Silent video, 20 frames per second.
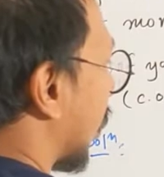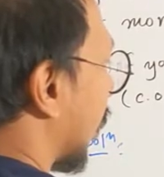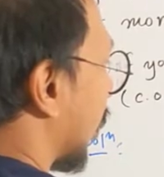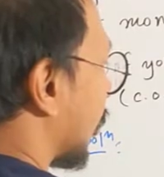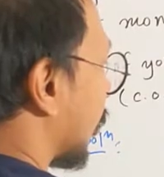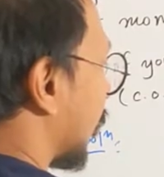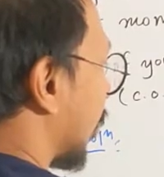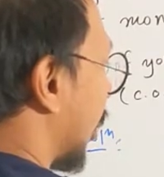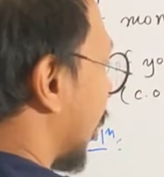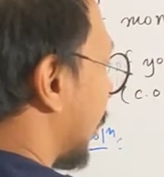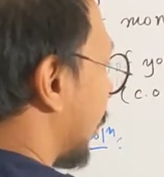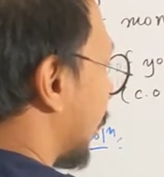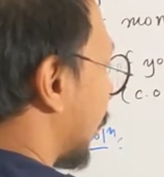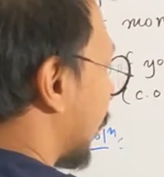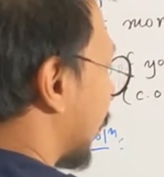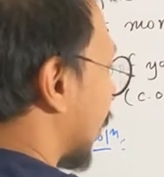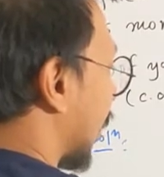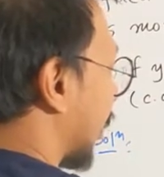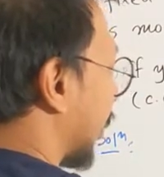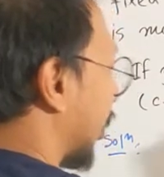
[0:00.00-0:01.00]
a shape
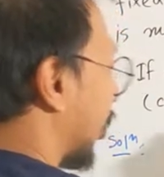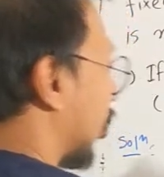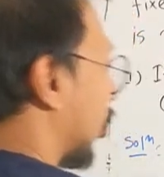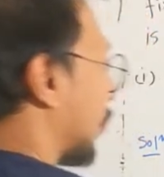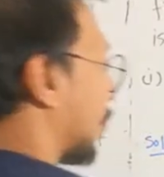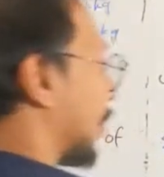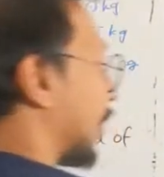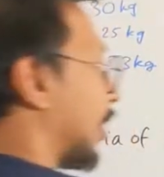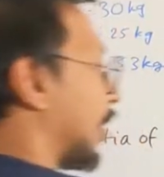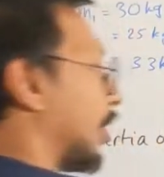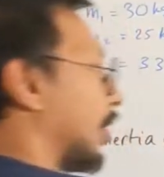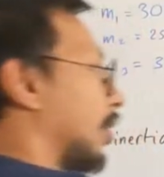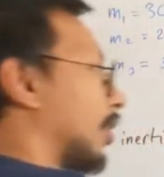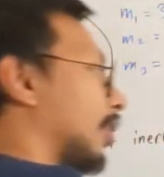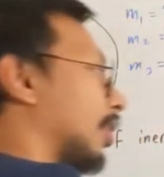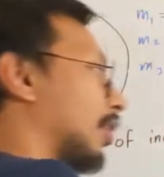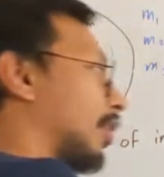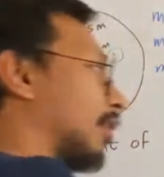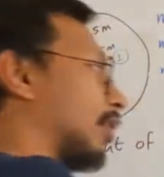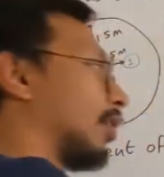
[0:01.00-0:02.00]
that cannot be
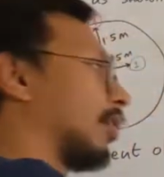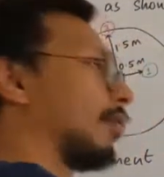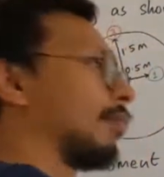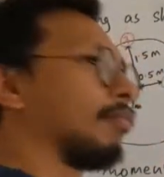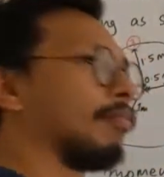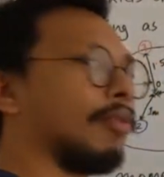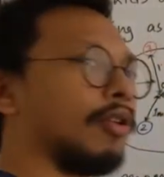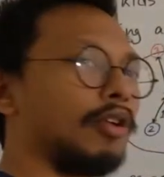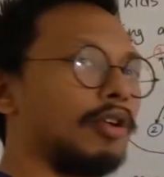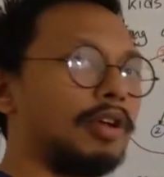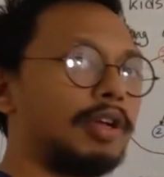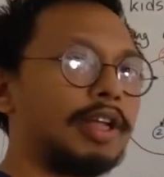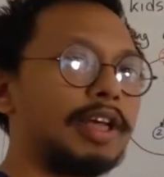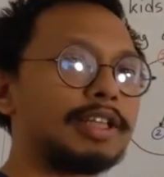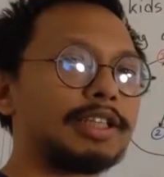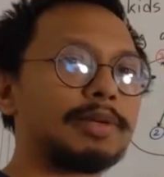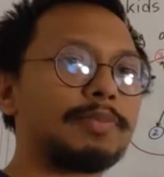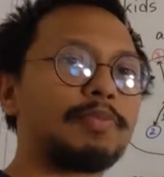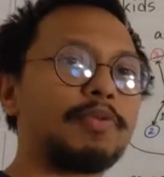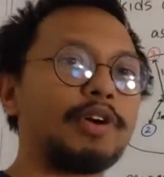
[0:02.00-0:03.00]
modeled
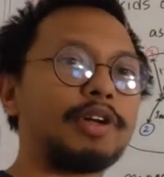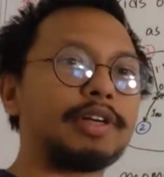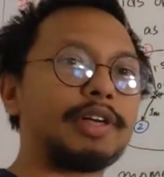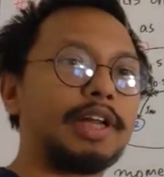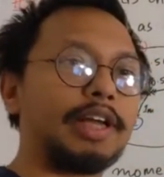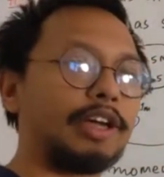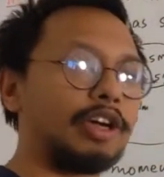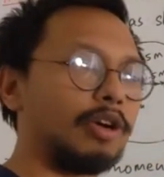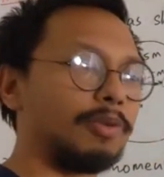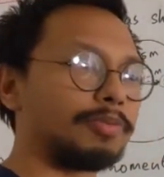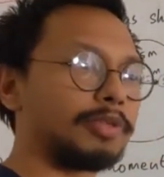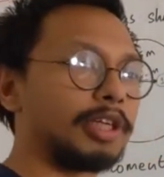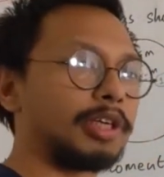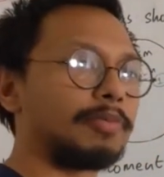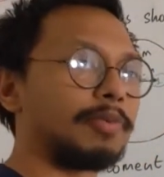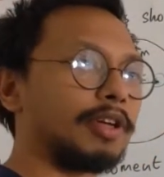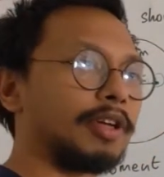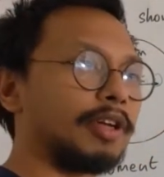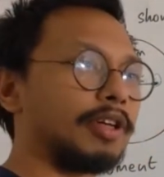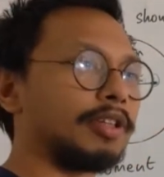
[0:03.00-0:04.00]
as a point-like object
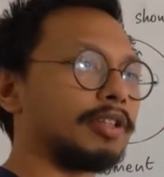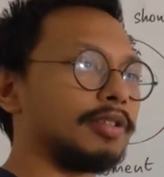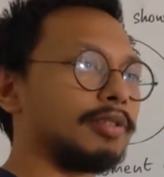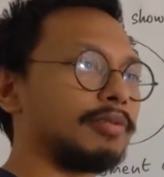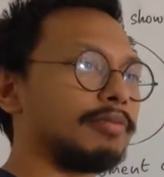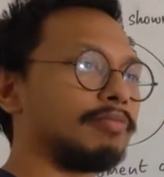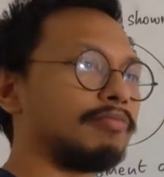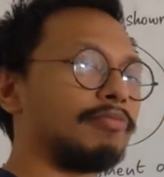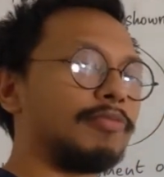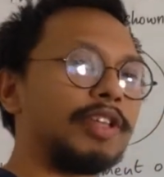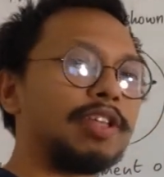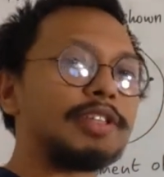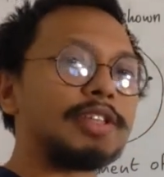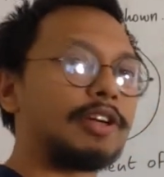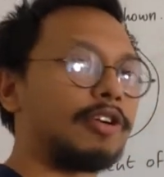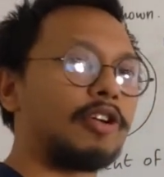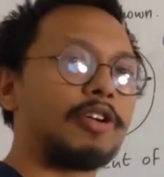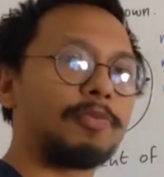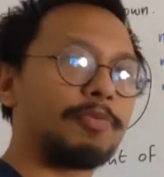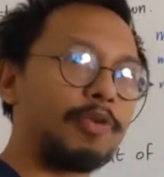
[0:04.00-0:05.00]
because these
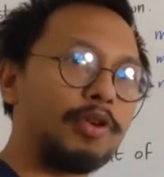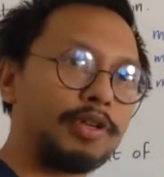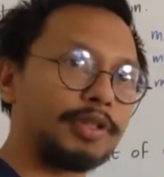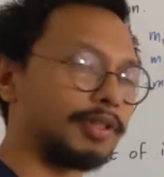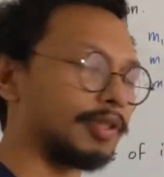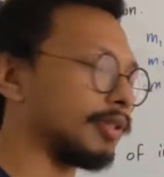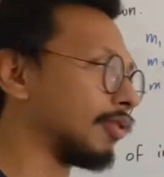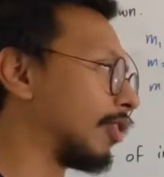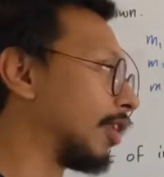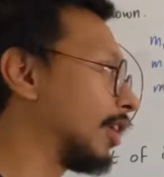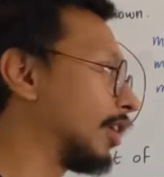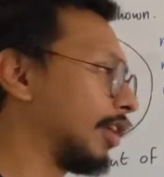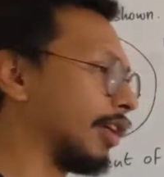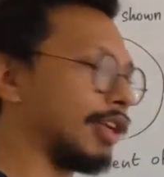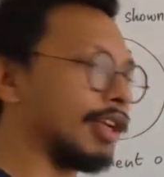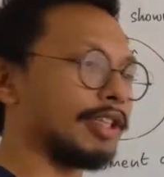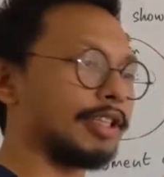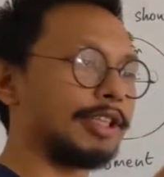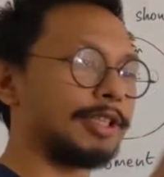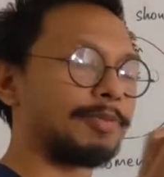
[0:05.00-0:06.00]
are not points, right?
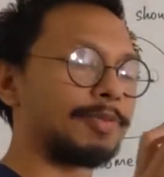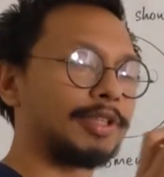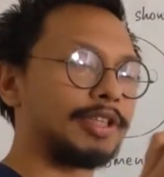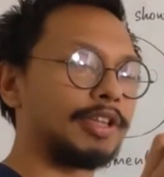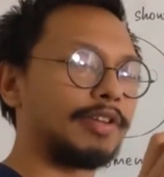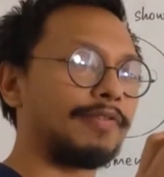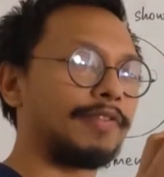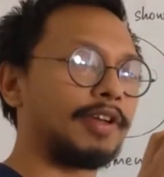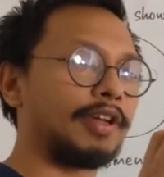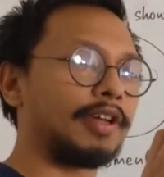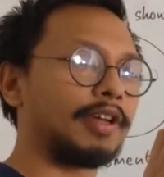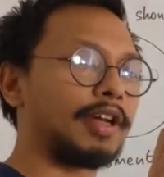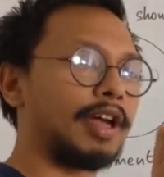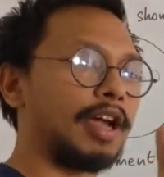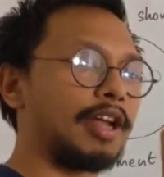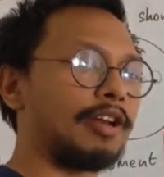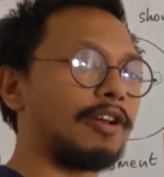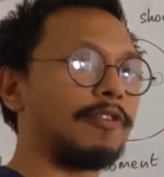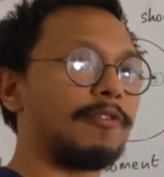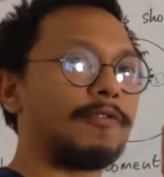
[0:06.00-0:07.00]
It has a specific
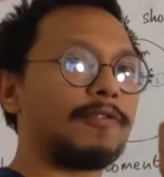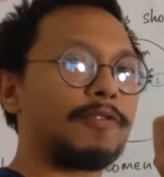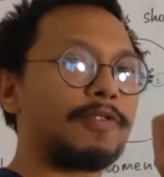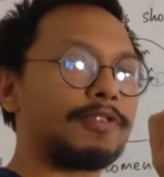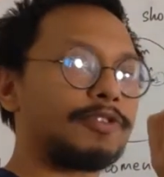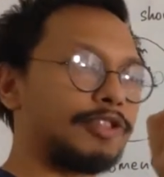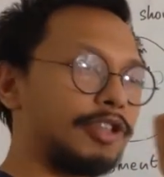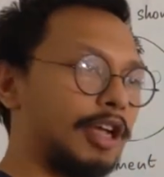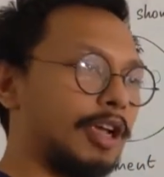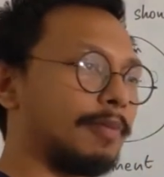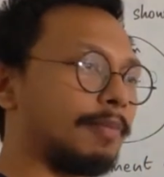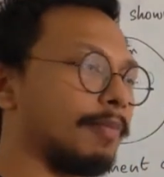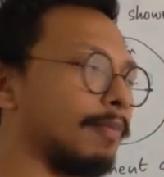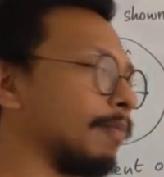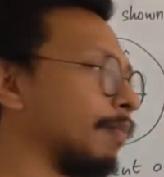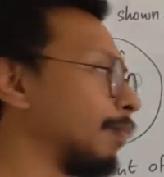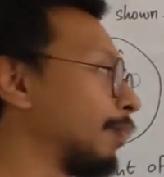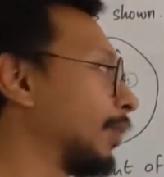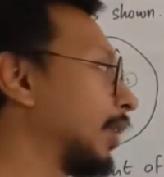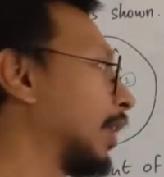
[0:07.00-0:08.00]
kind of shape.
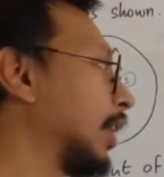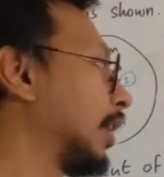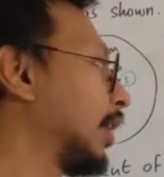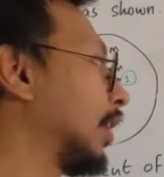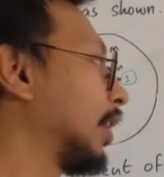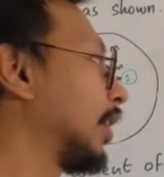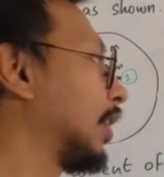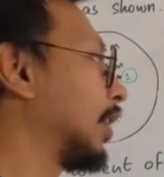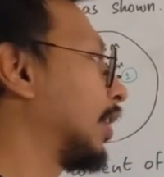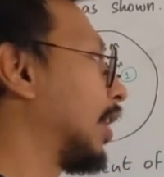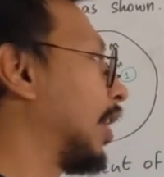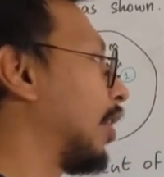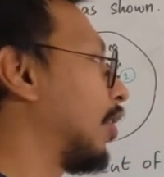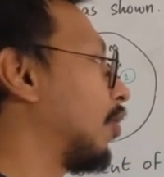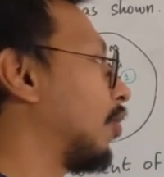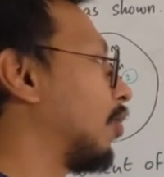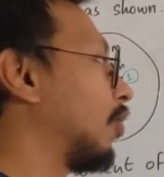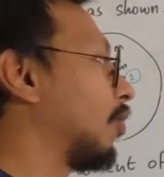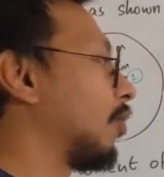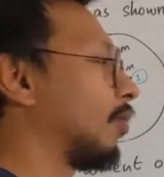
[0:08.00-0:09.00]

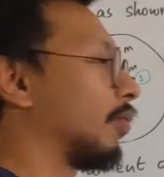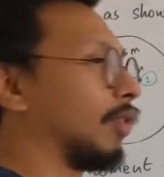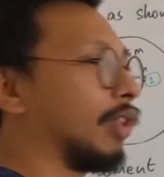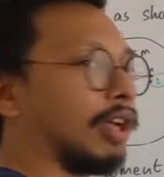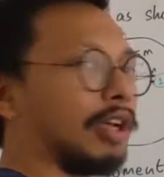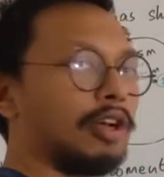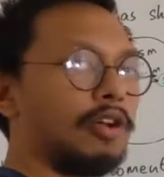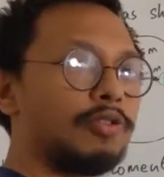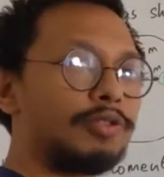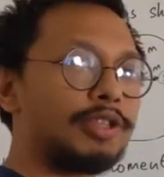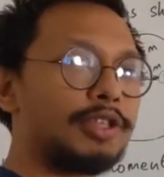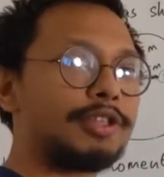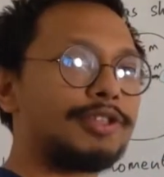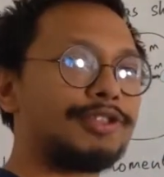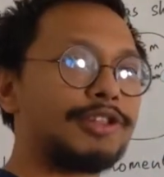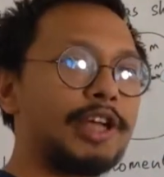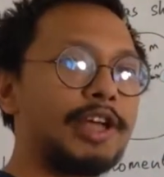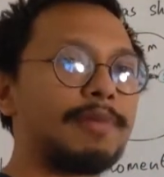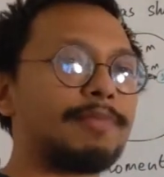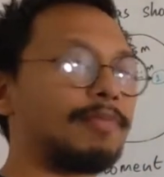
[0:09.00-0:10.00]
Now, the closest
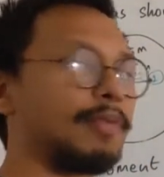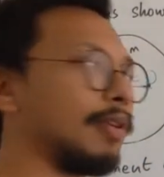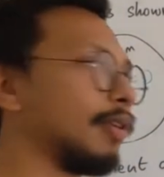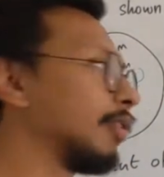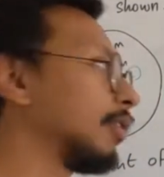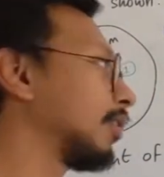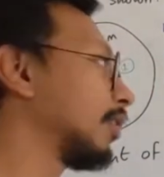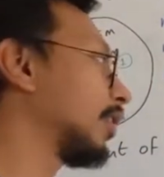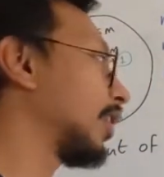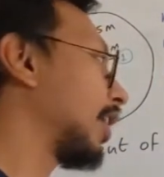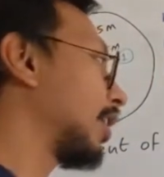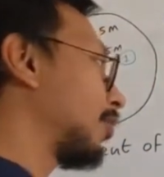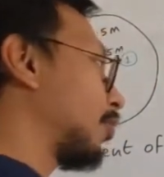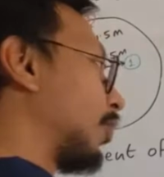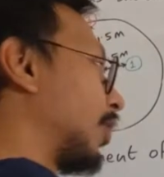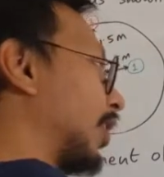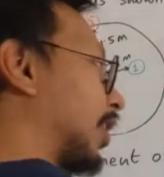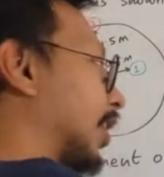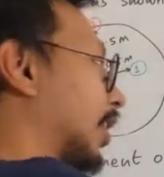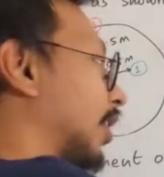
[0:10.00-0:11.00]
shape that
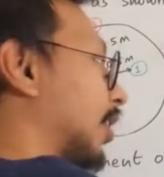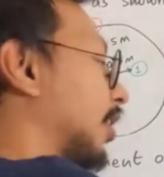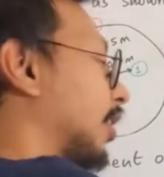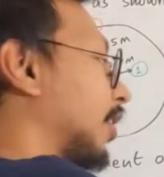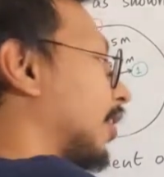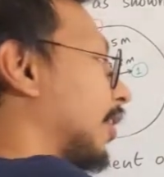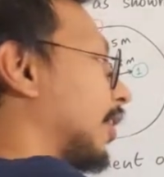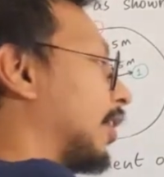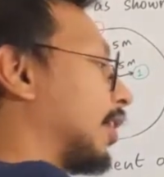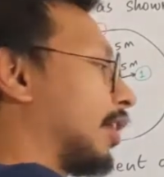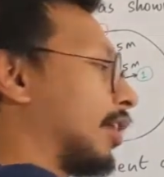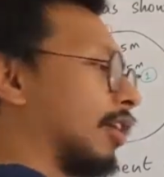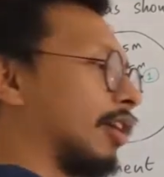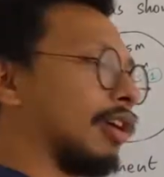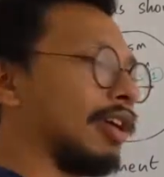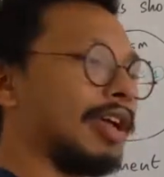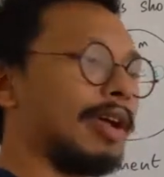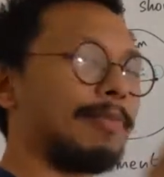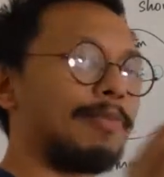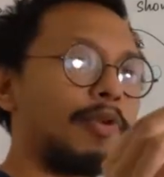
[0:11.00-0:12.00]
we can
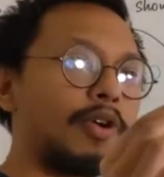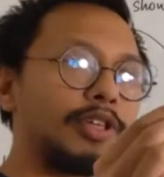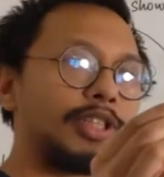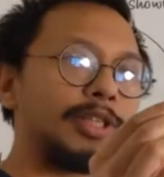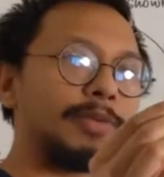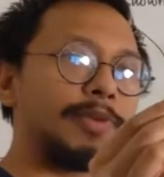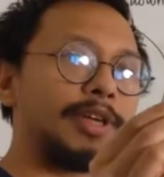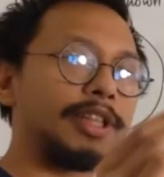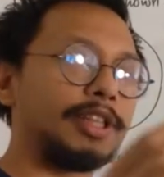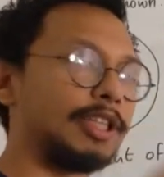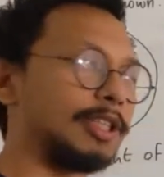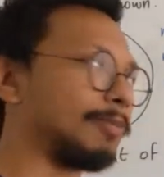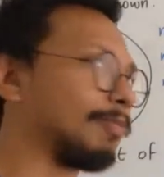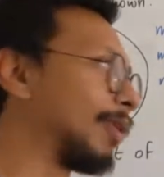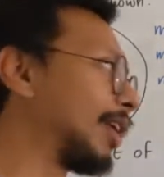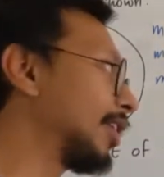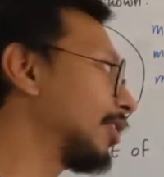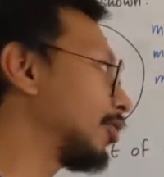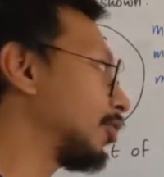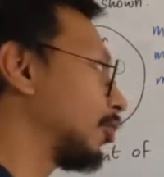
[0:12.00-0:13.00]
approximate this
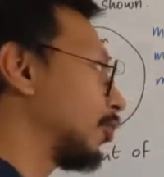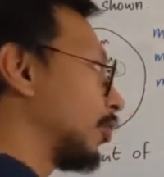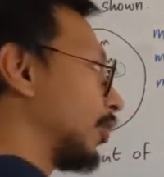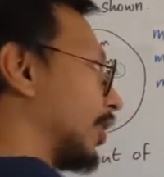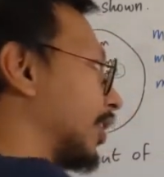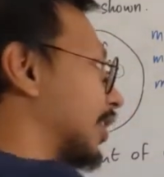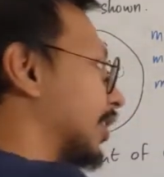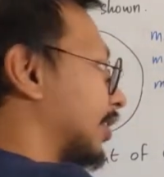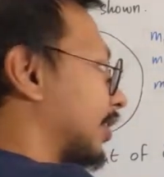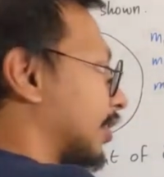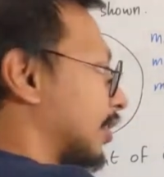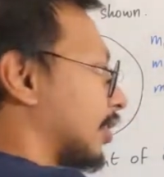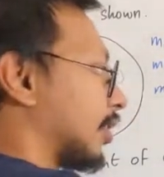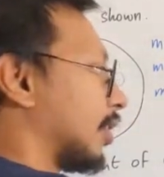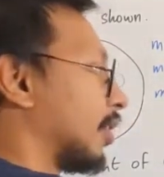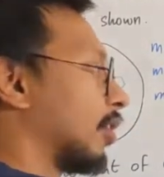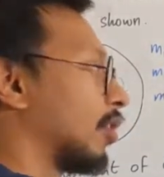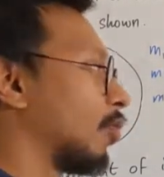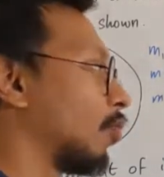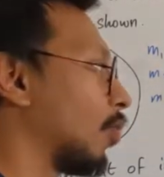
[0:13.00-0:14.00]
pen to is
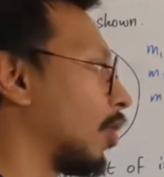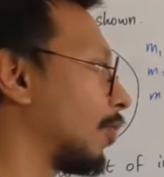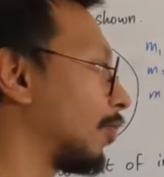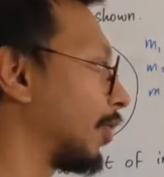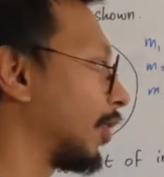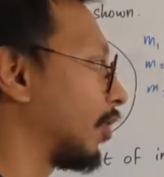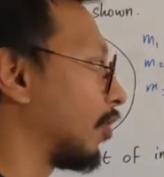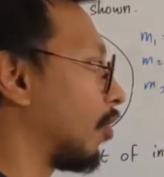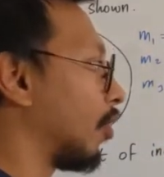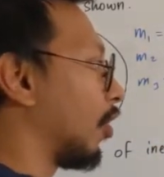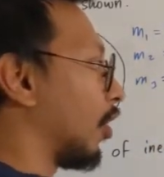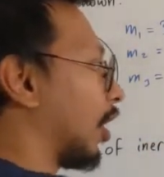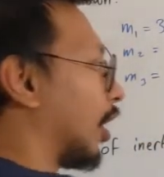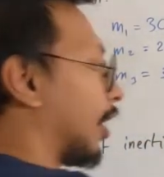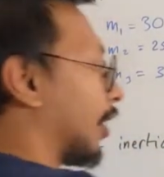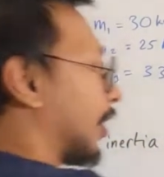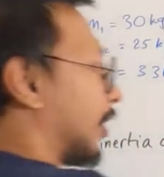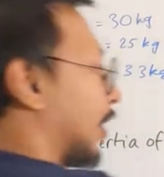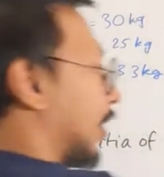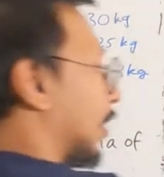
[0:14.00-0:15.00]
what we call
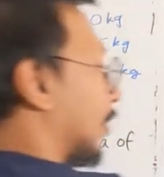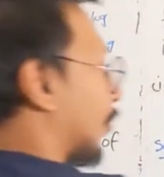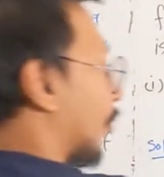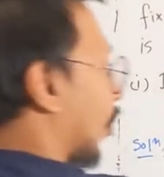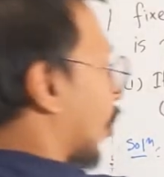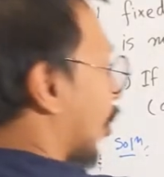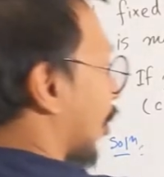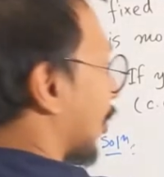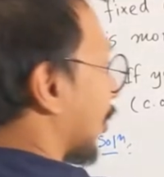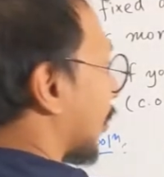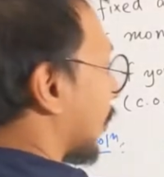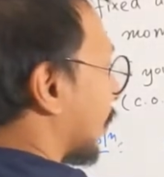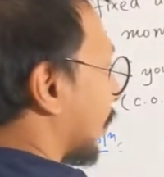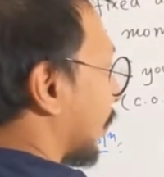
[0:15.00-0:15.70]
a thin rod.